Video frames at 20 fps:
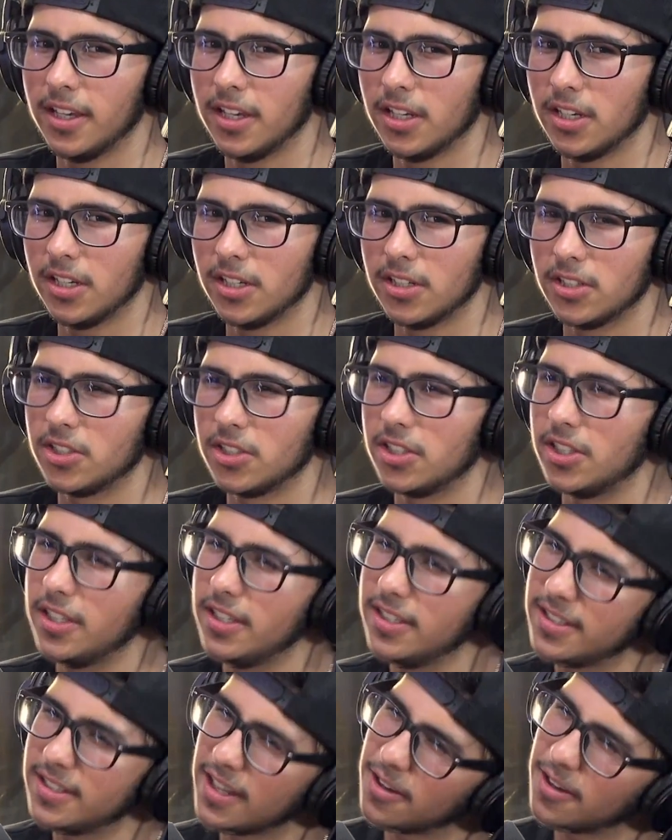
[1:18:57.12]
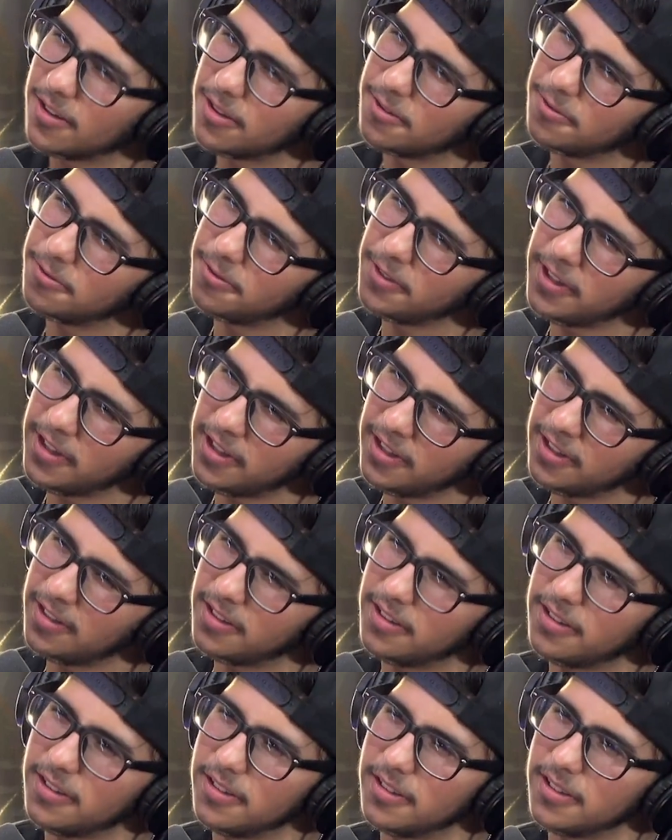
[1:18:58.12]
She's now the Fiend
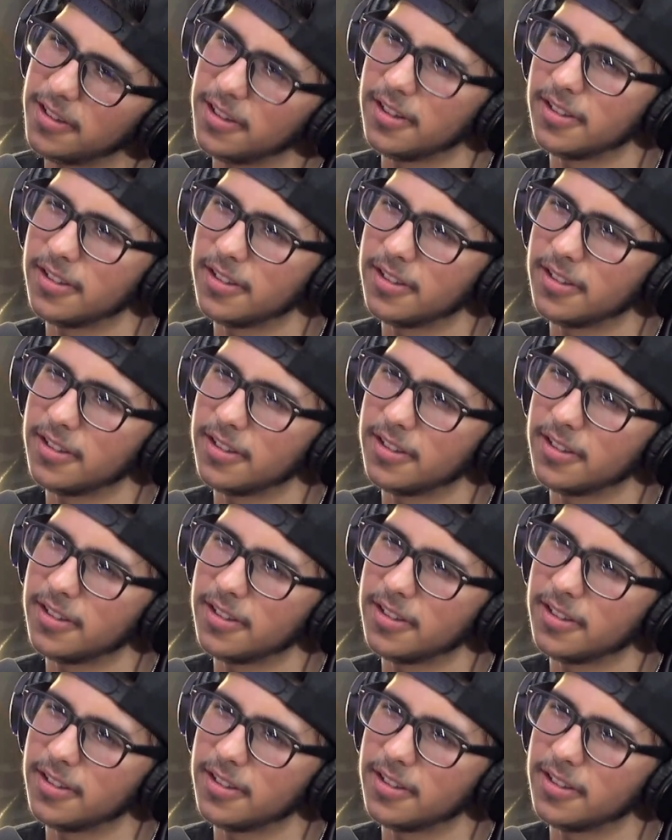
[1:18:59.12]
in